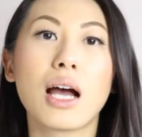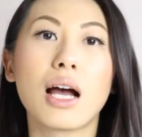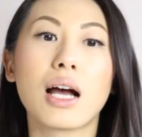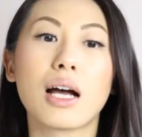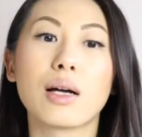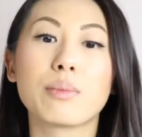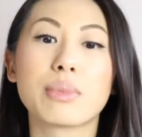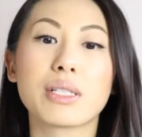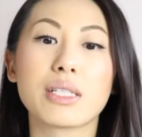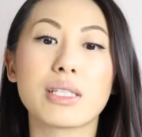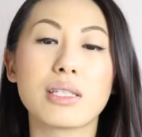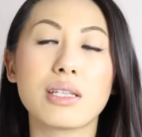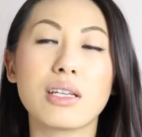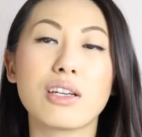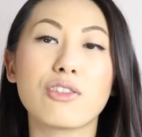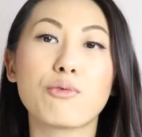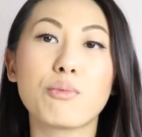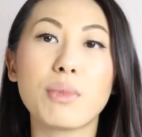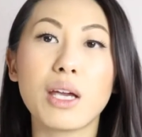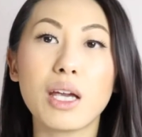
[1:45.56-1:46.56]
um, to
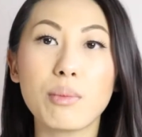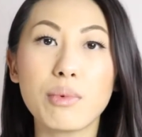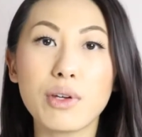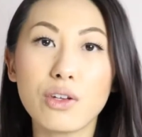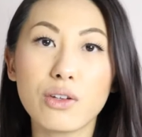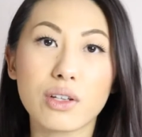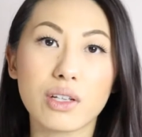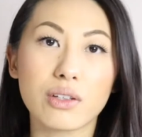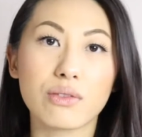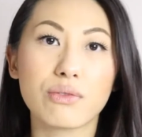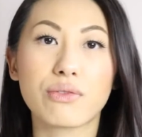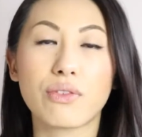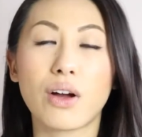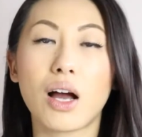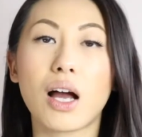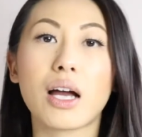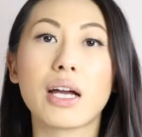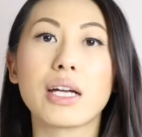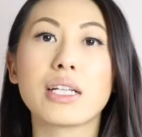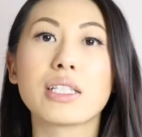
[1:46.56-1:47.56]
see if maybe you can
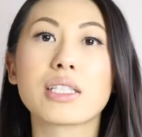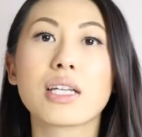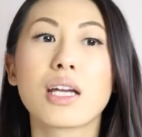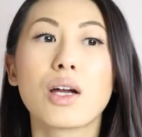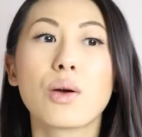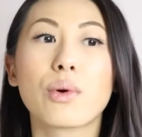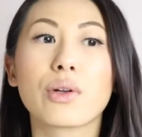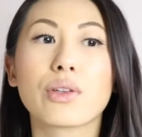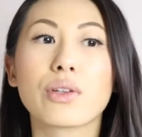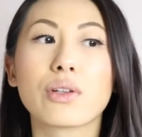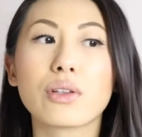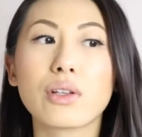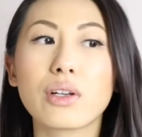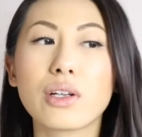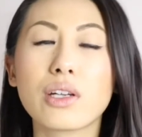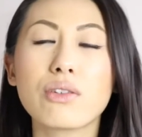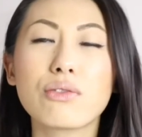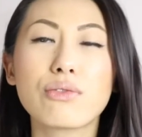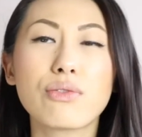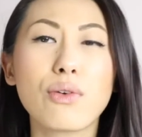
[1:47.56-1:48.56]
find what they're
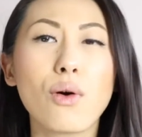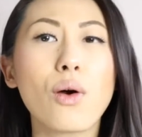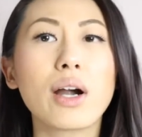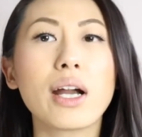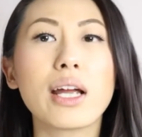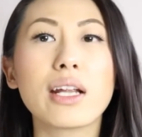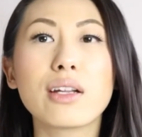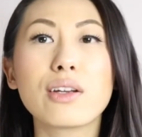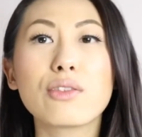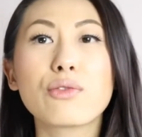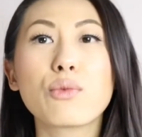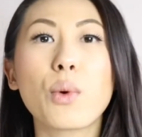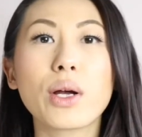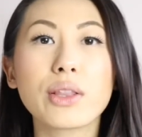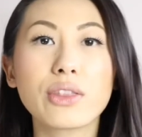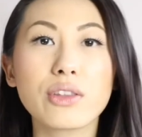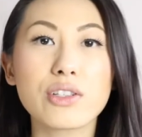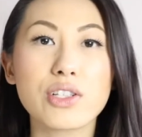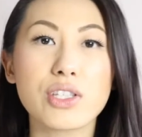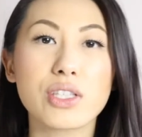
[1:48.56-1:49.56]
looking for and if
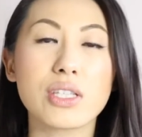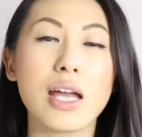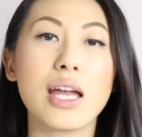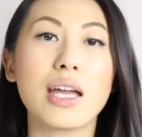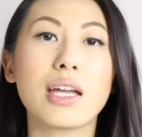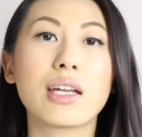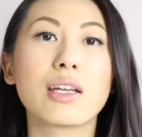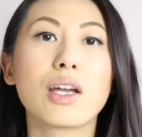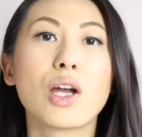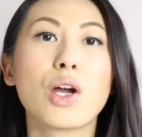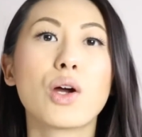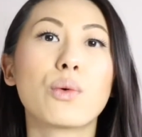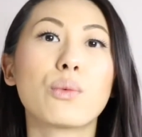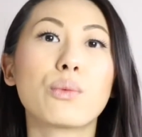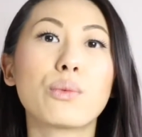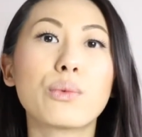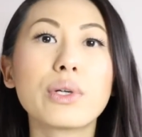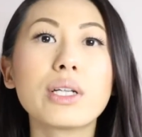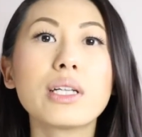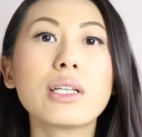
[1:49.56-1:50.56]
what they're saying
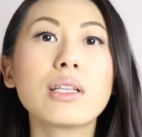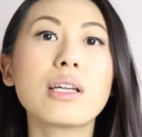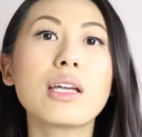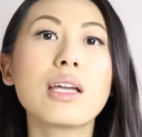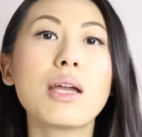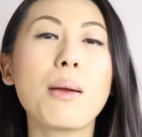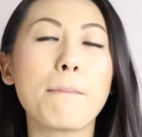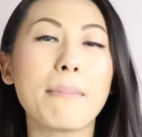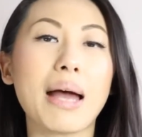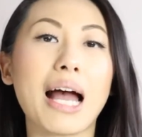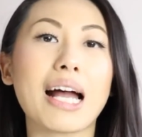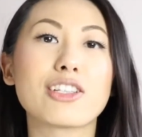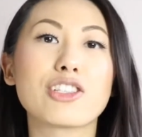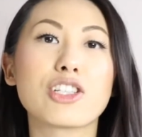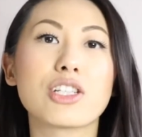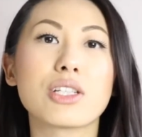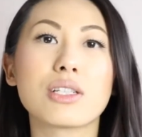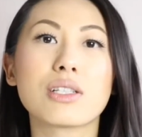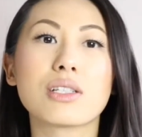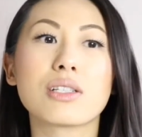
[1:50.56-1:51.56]
really
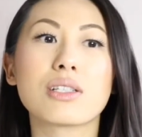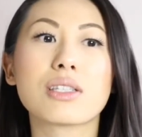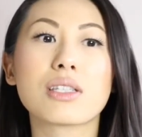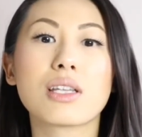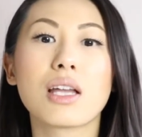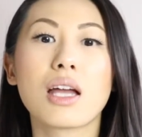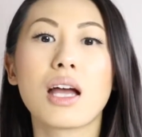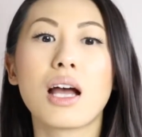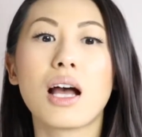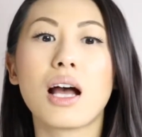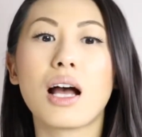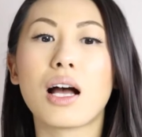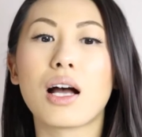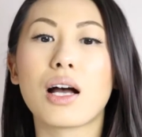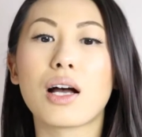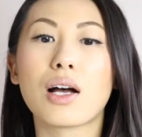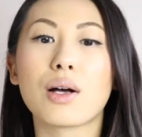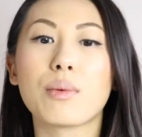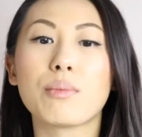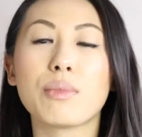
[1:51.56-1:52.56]
matches
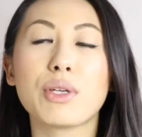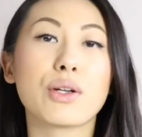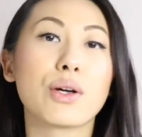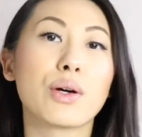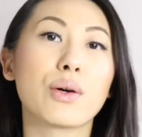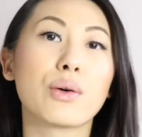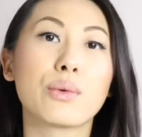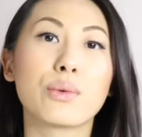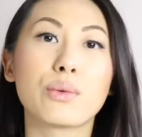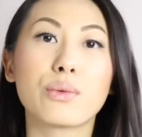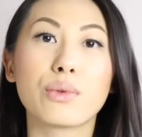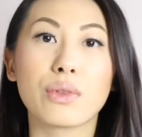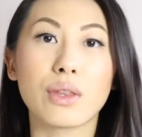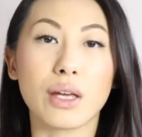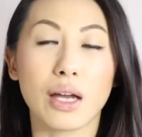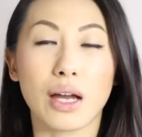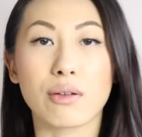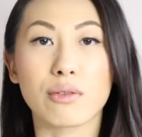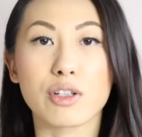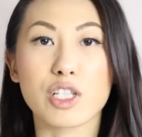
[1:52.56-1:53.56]
um, you know,
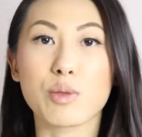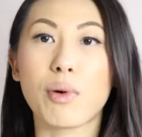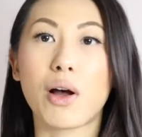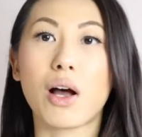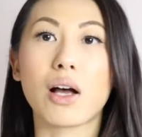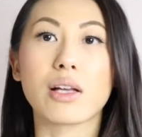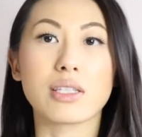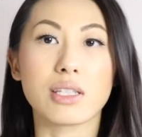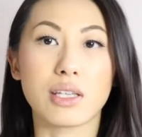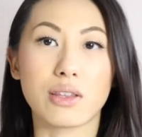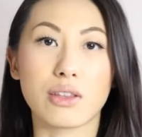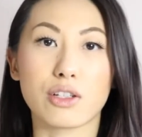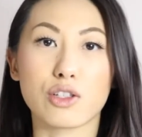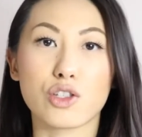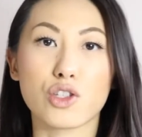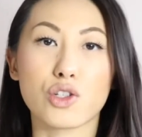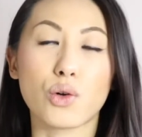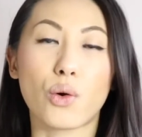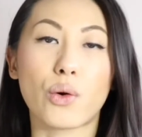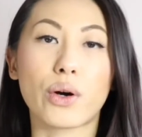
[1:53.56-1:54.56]
their response and their
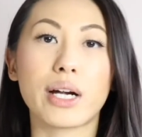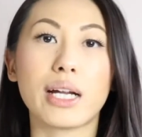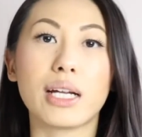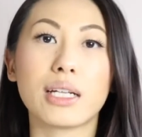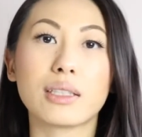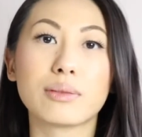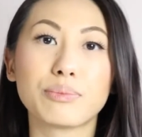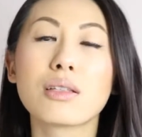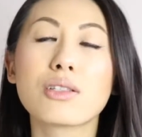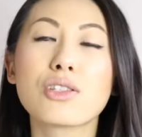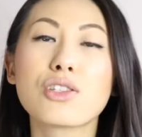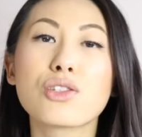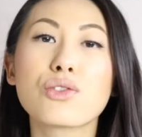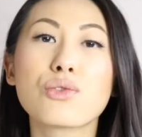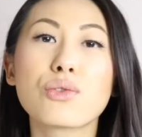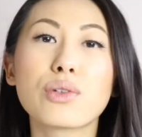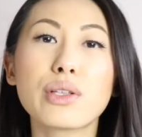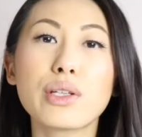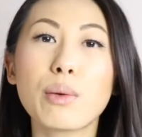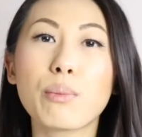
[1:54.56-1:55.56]
story. This
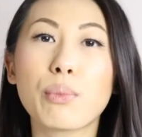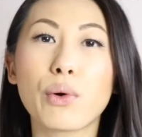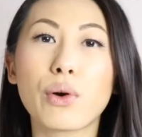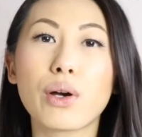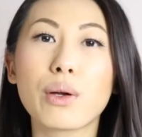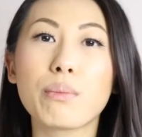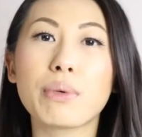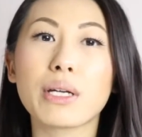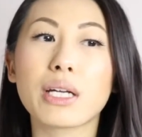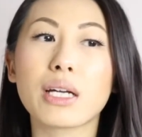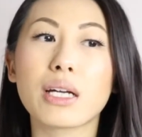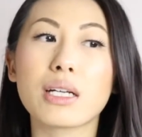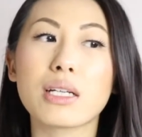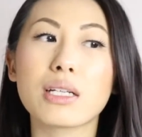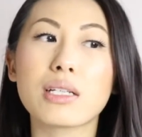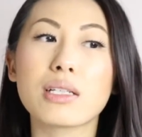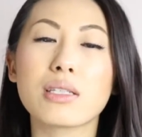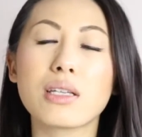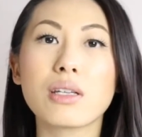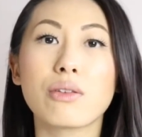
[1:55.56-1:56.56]
is really important
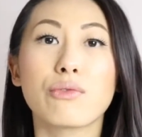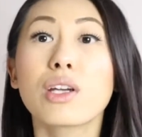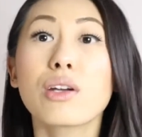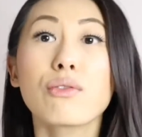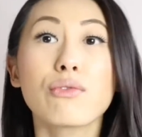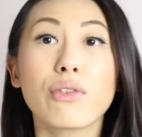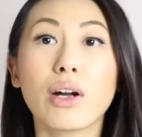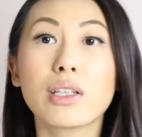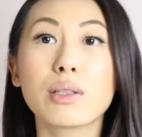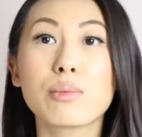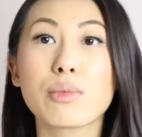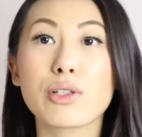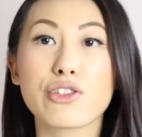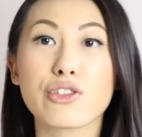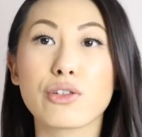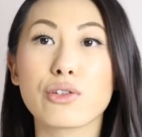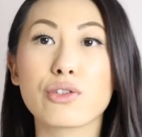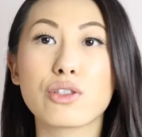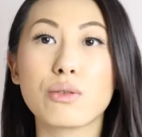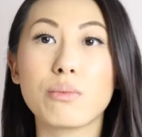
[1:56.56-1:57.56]
because if you can find them on
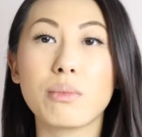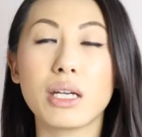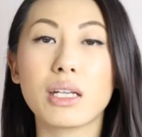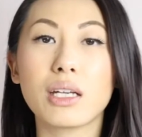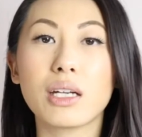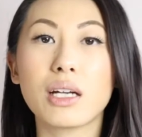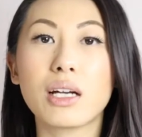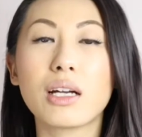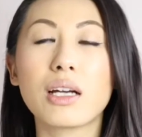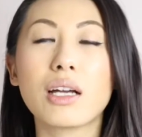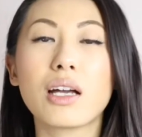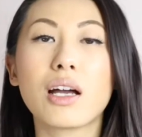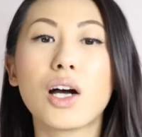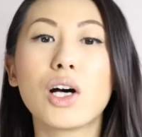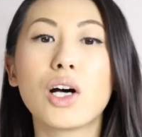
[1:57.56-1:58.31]
social media, it